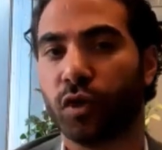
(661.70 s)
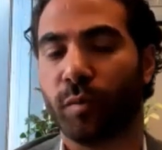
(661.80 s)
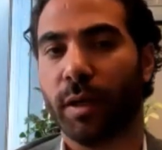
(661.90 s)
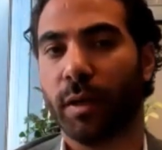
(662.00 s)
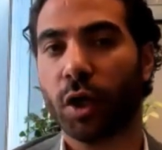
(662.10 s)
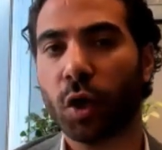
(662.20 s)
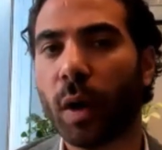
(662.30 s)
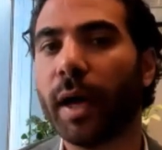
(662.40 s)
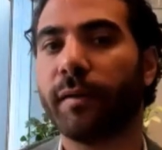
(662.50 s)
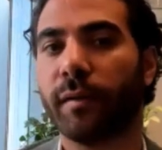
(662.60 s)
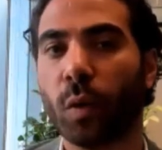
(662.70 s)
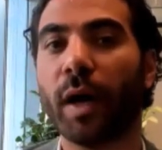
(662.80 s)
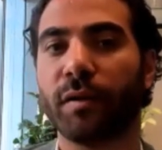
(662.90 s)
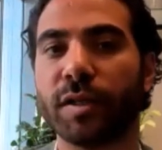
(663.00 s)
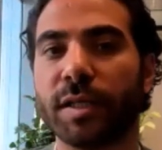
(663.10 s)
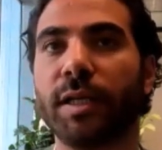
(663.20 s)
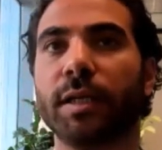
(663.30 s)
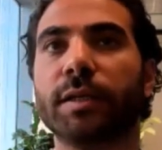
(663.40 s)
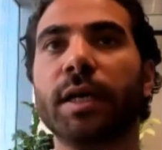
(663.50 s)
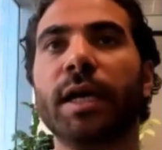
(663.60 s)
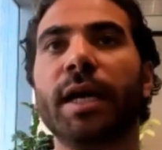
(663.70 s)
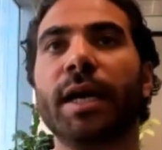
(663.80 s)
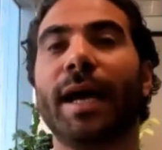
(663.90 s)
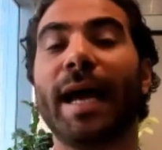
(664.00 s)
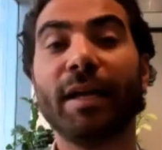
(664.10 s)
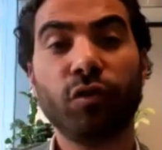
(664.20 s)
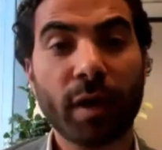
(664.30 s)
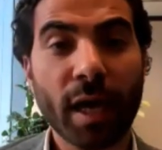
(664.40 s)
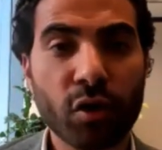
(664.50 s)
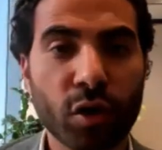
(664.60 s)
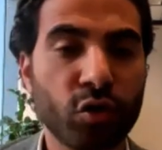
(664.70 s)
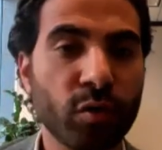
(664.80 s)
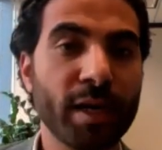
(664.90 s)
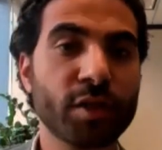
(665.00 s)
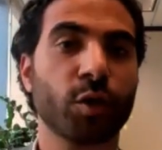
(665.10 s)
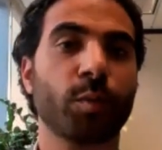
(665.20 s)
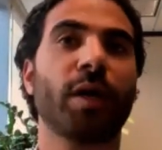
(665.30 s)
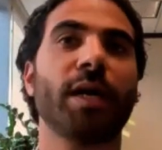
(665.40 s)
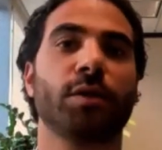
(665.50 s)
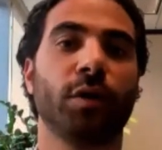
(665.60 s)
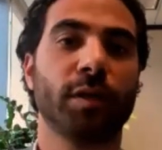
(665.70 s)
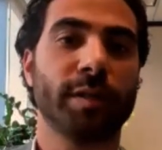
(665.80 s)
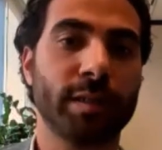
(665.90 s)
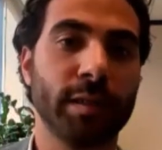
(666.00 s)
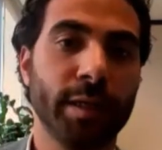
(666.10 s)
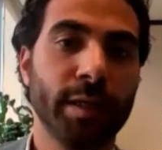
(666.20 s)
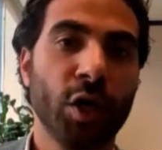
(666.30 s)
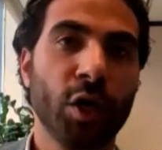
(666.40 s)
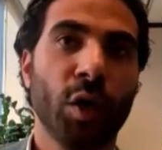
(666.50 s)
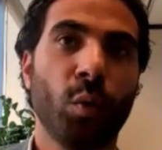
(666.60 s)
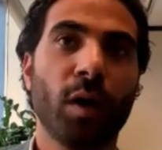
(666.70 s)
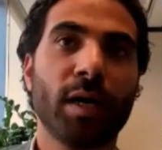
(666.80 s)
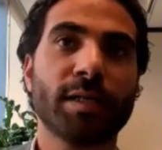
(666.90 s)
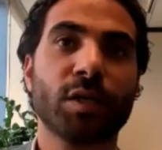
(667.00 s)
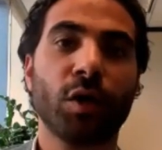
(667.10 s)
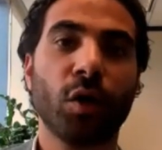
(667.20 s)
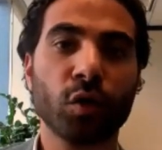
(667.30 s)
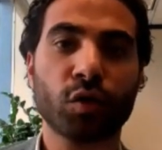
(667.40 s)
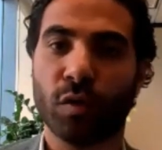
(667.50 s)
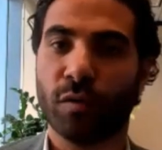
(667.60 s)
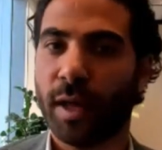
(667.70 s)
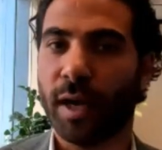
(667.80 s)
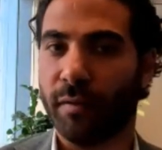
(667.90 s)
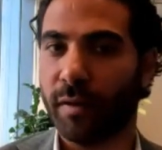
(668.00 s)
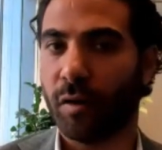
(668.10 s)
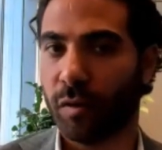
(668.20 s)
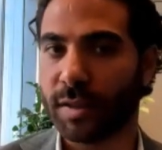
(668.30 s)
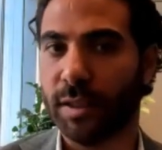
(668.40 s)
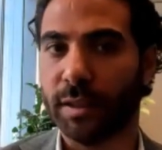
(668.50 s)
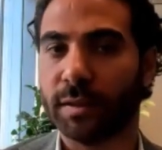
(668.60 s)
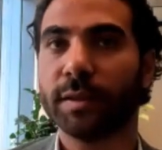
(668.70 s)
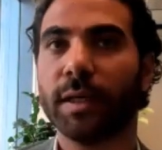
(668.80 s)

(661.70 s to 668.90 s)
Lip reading: to be quite resilient. Education, to my surprise, honestly, was also very, very resilient.